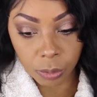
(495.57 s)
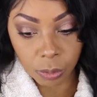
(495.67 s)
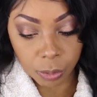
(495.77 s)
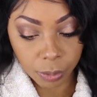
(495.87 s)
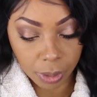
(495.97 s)

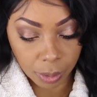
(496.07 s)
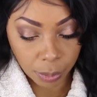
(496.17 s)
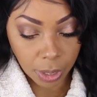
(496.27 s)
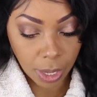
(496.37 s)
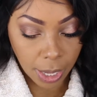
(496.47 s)
will be
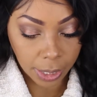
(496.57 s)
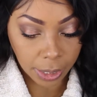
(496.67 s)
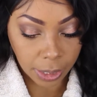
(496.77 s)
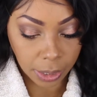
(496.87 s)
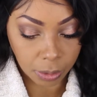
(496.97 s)

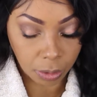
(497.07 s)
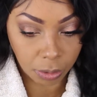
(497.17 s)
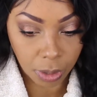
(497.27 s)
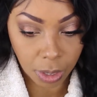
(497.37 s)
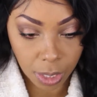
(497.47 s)
applying
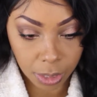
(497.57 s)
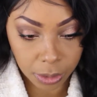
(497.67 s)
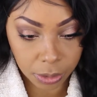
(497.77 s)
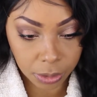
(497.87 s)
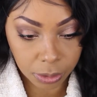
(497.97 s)
are
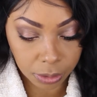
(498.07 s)
not